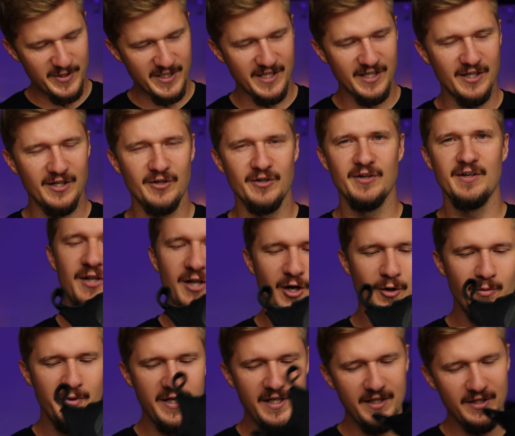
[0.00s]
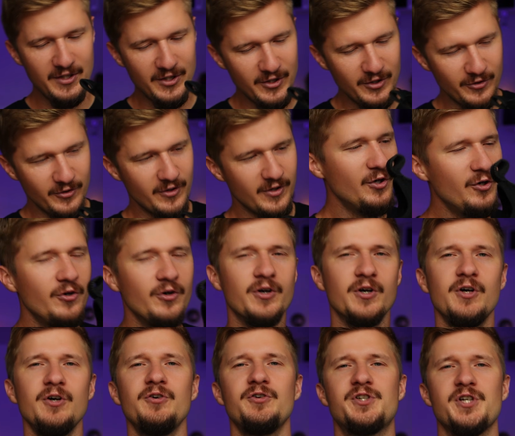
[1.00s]
ago, nobody knew who
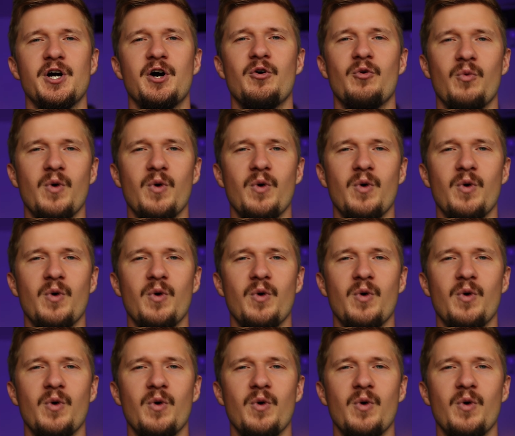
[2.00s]
Kujo